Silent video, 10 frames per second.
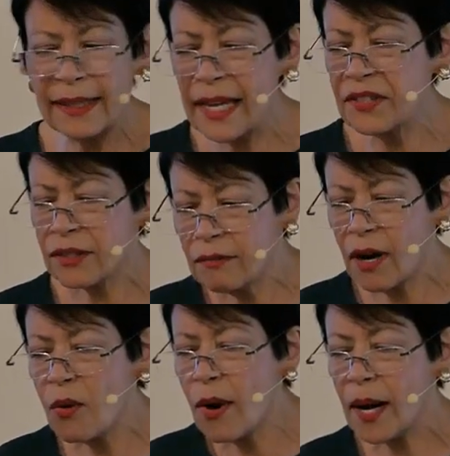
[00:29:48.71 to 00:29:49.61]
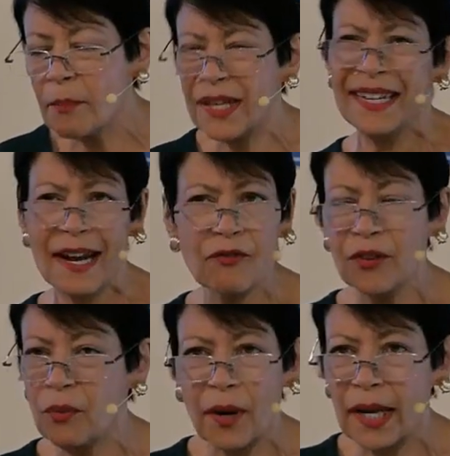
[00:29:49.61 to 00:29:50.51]
Let's grow up in
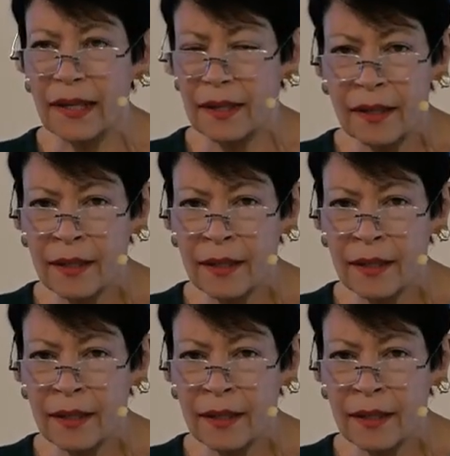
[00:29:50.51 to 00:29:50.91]
every way.